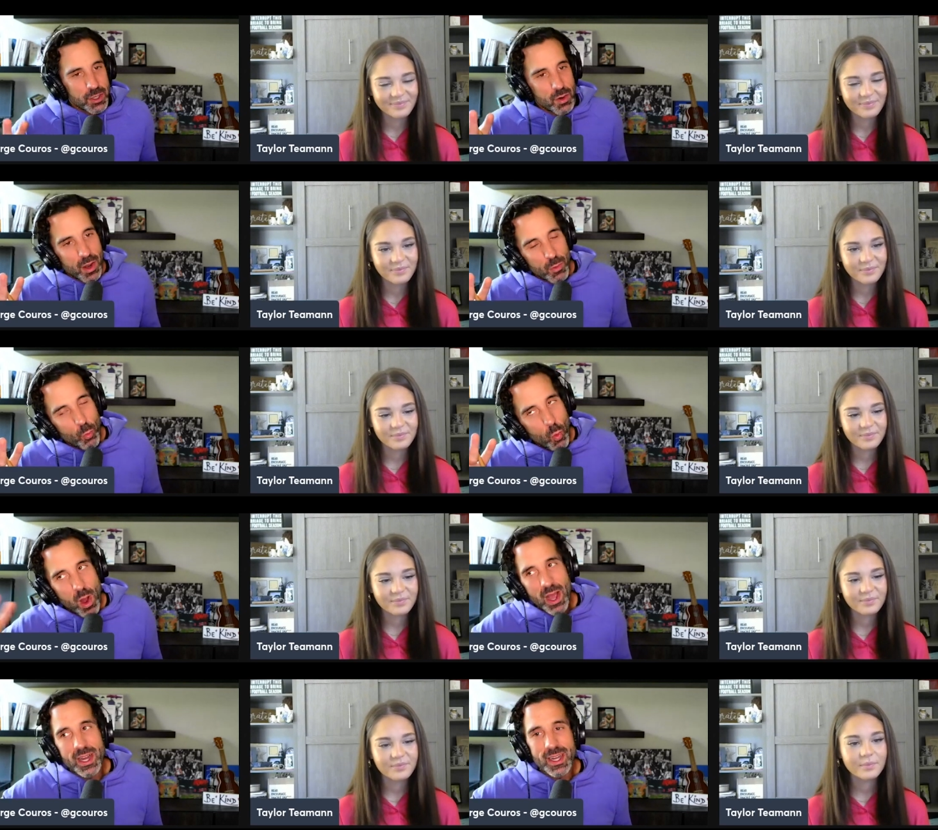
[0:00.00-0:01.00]
Speaker 1: are
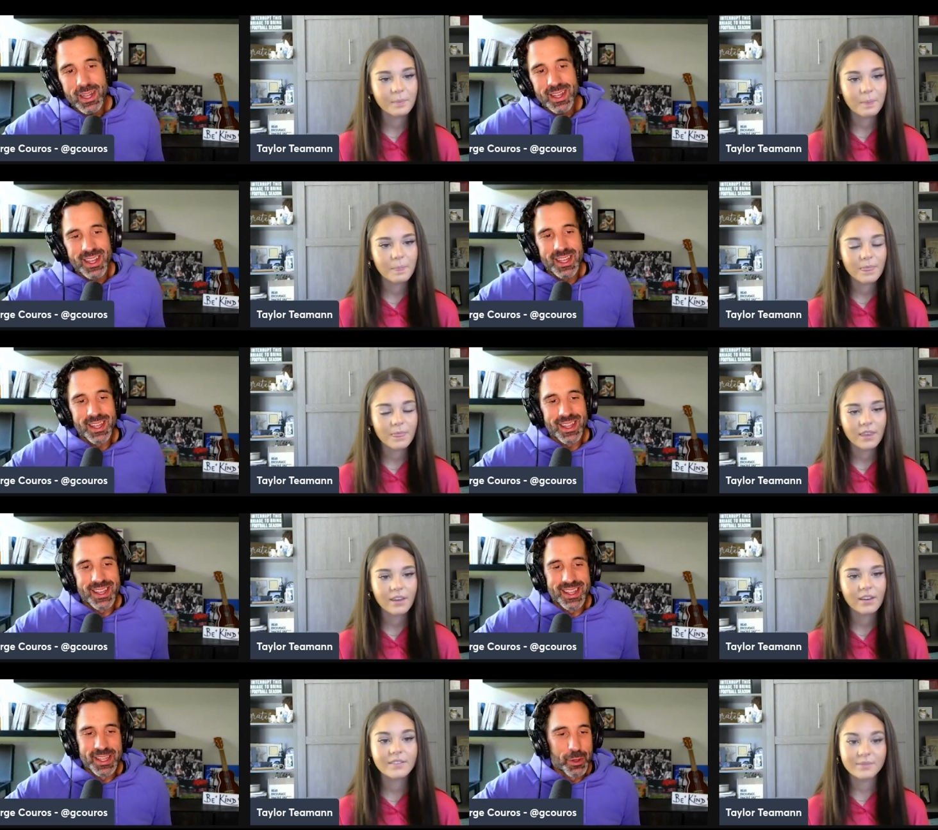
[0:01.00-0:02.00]
one.
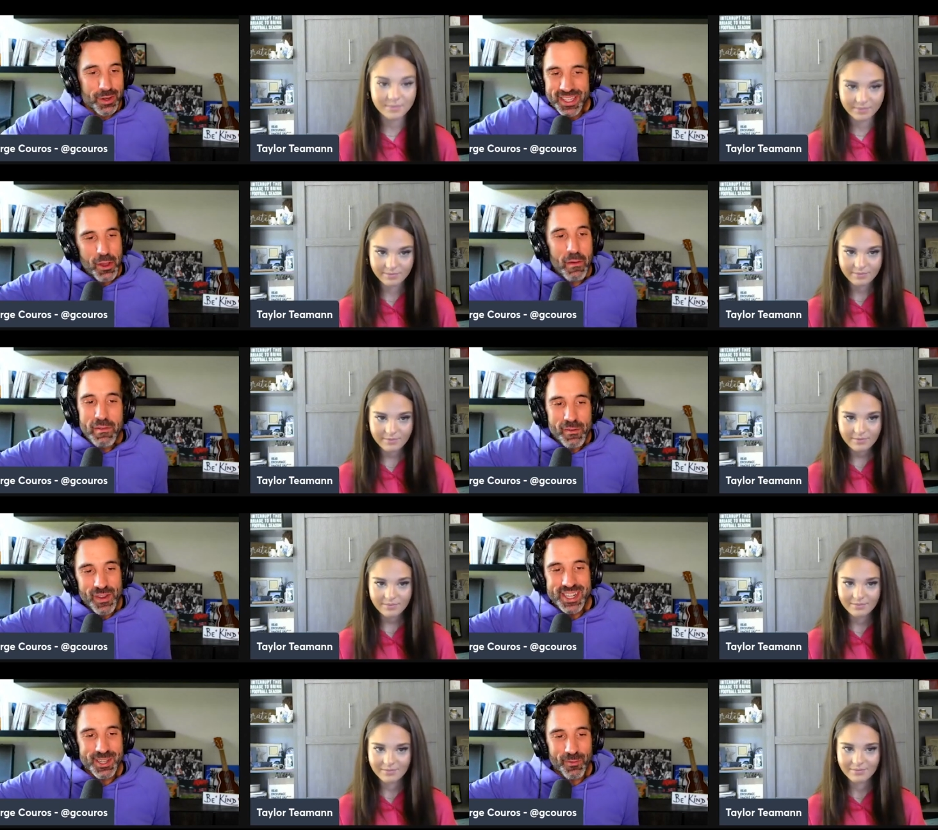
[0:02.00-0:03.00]
You haven't even
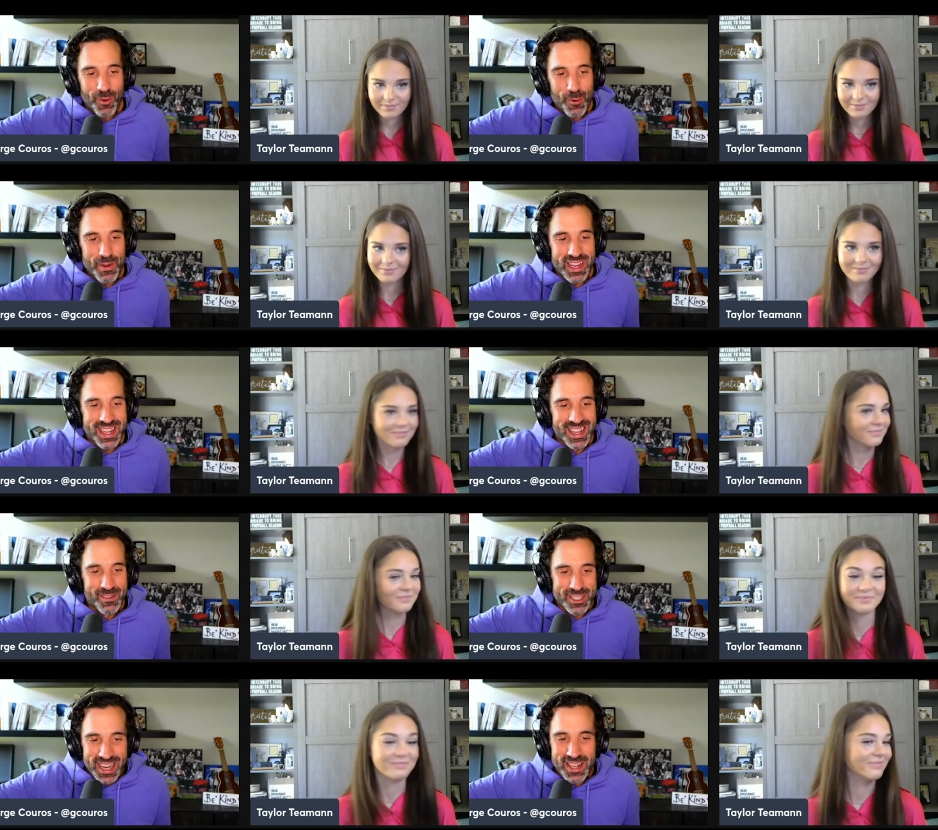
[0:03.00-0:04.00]
finished a full week,
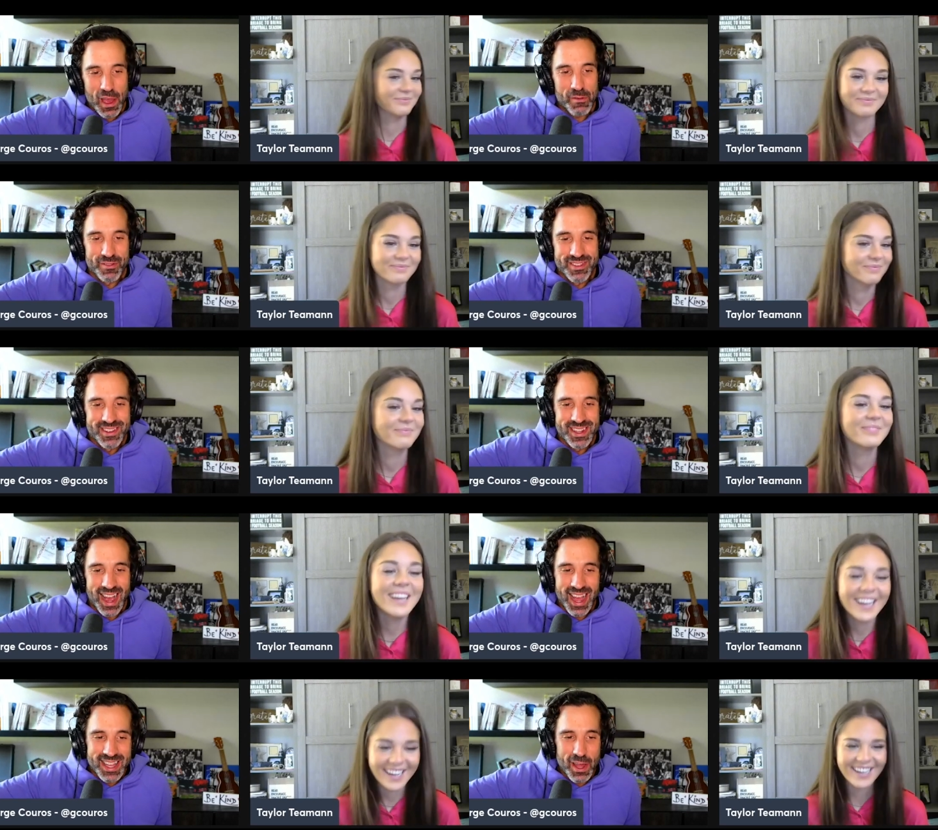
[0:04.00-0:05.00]
which I love.
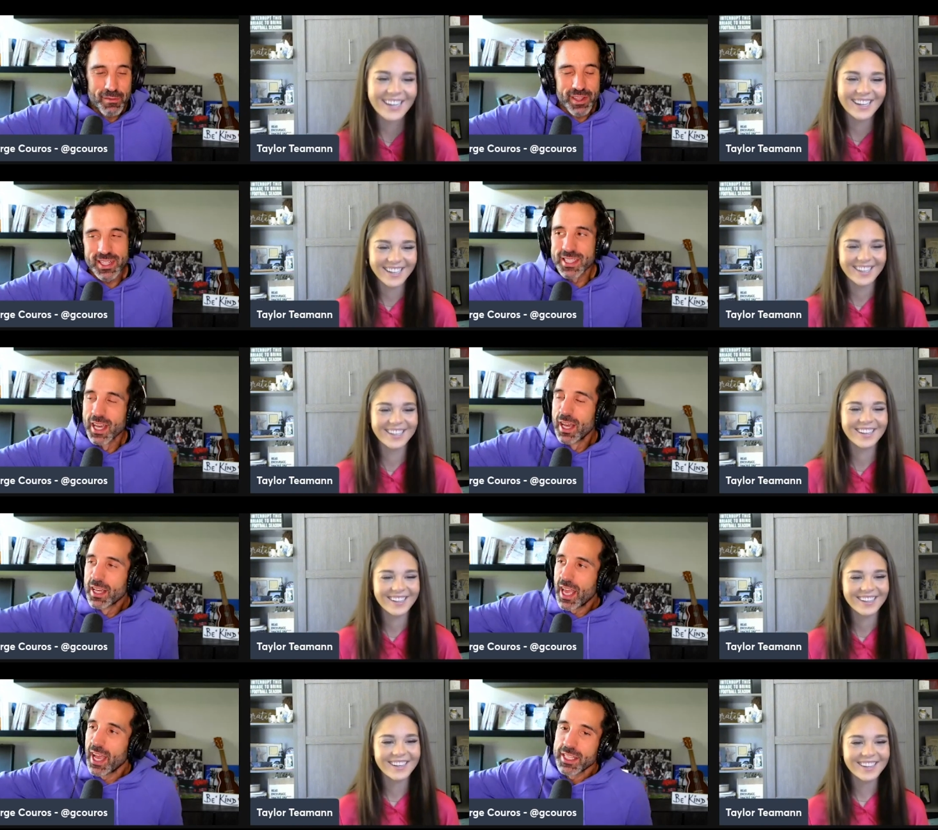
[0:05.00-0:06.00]
I love this.
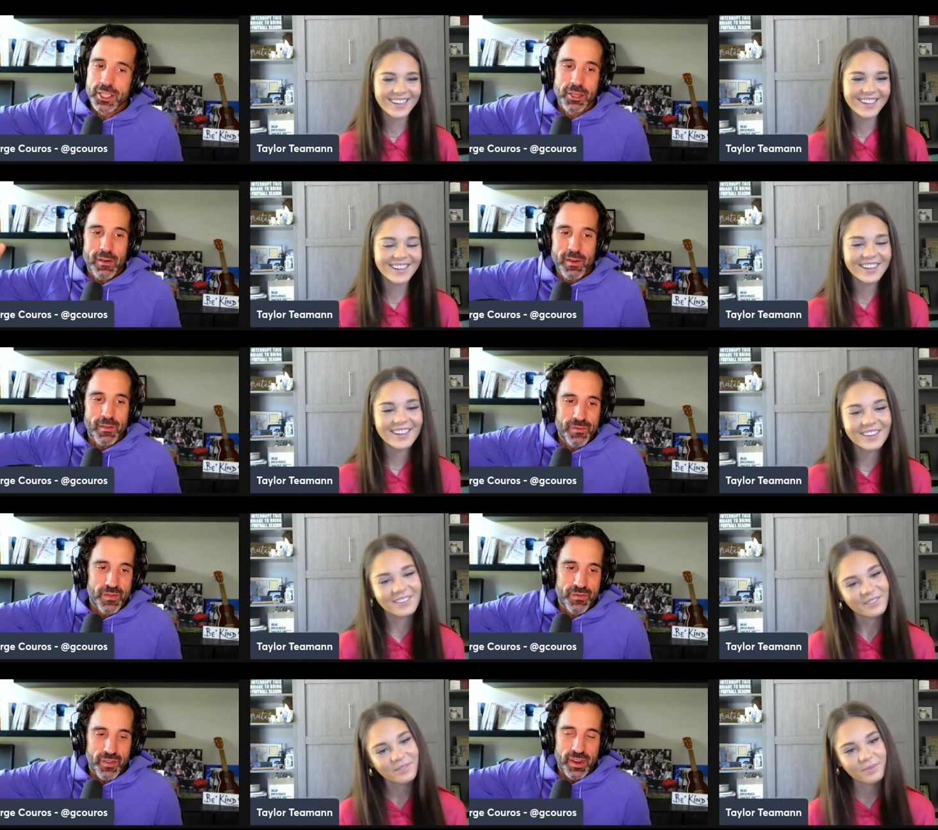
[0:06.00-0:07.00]
Okay. So you haven't
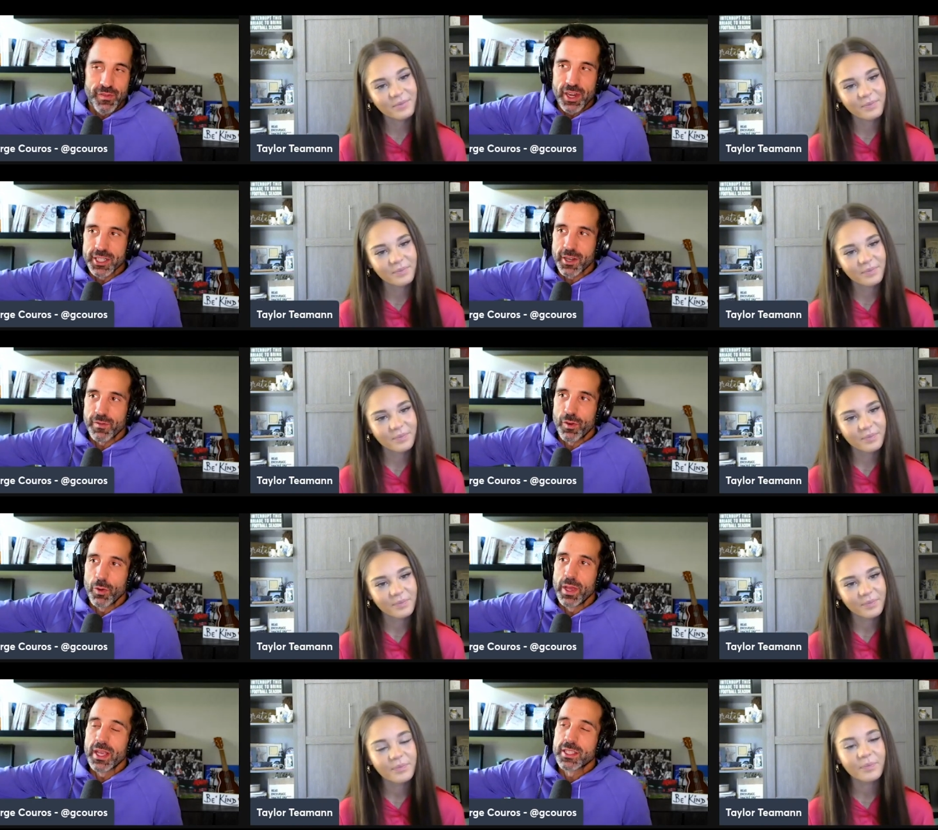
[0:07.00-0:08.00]
even finished a full
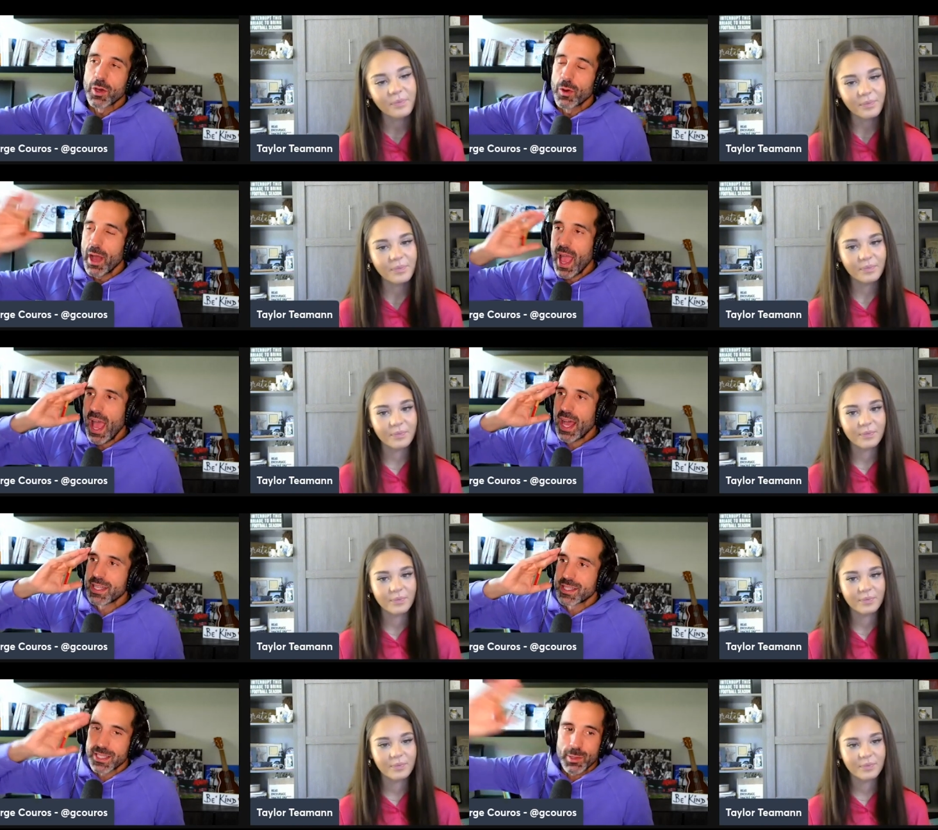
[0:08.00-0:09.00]
week. So as
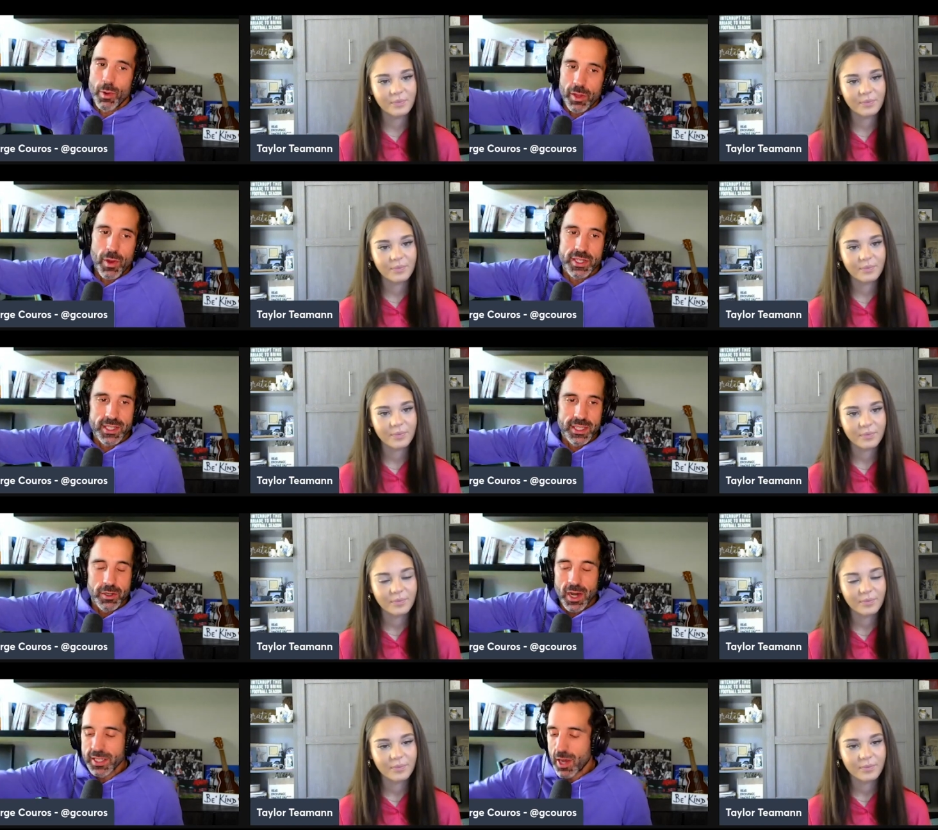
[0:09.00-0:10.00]
this is one of the questions you
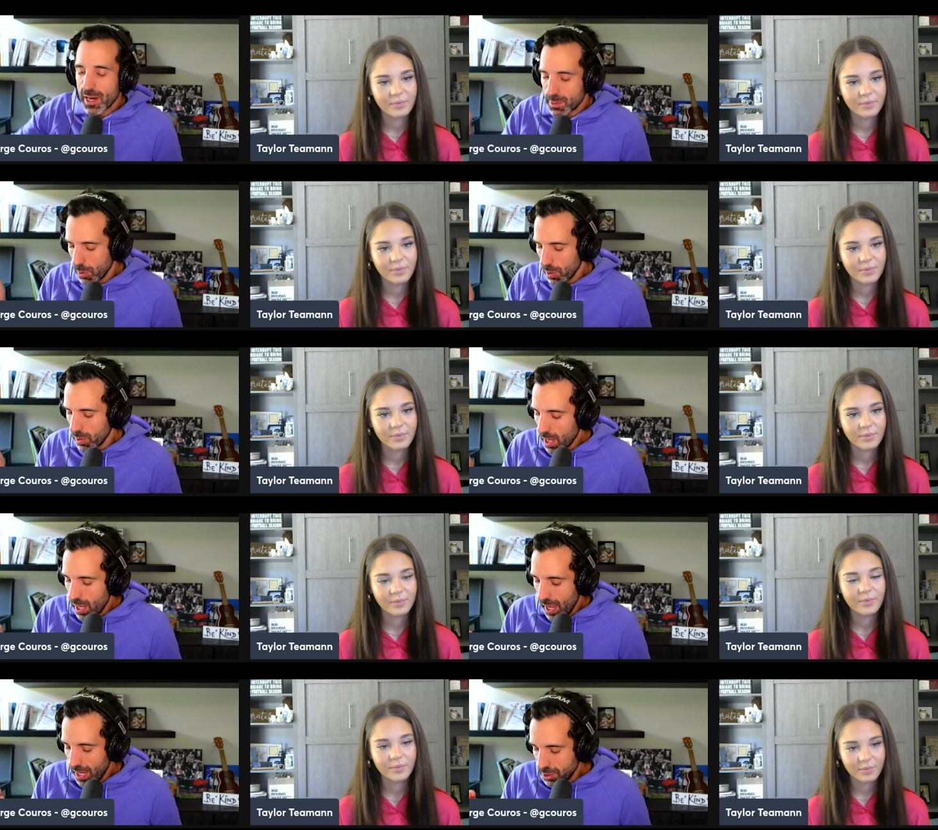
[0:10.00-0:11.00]
and I talked about,
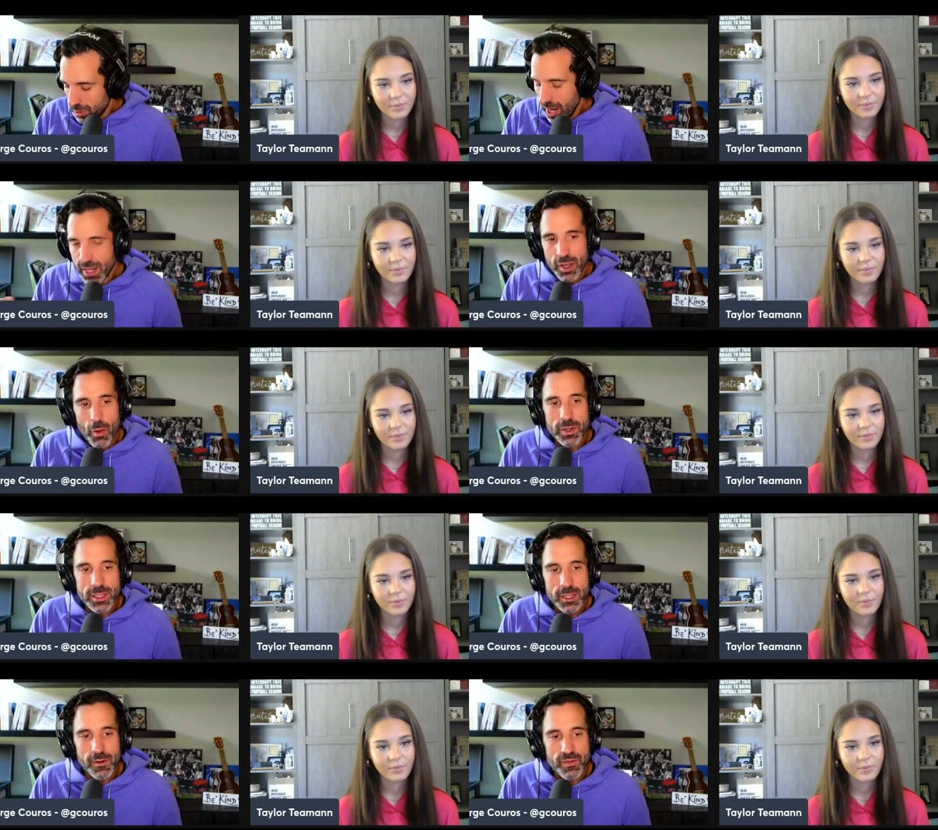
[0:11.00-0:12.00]
as you kind of go into
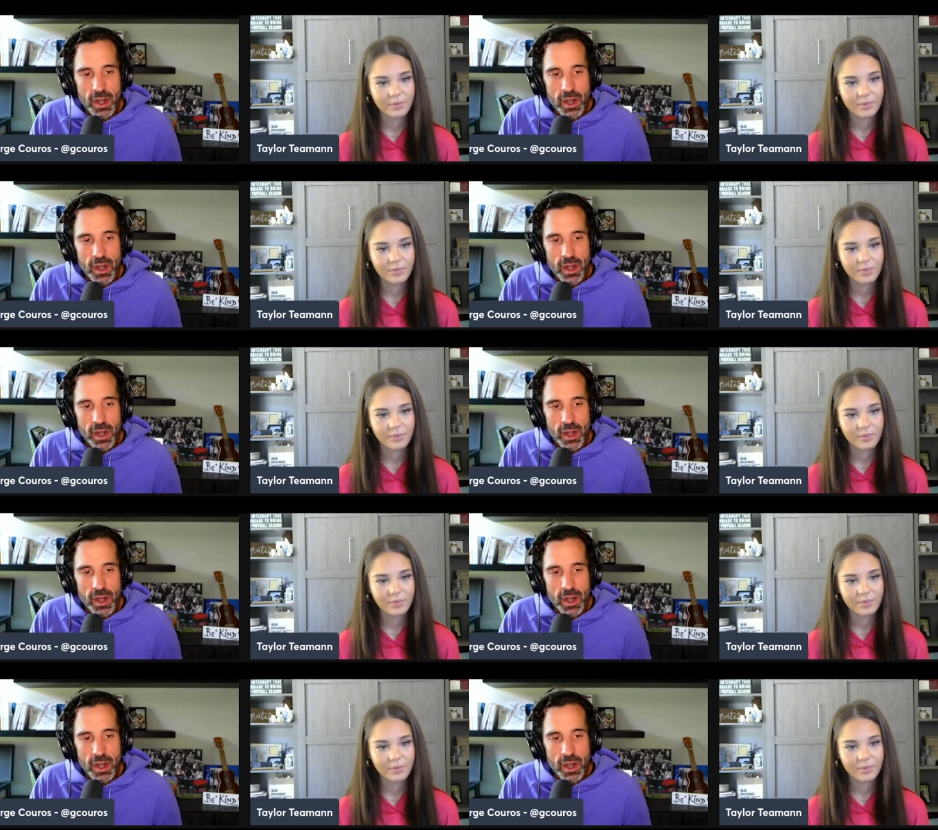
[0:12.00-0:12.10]
your very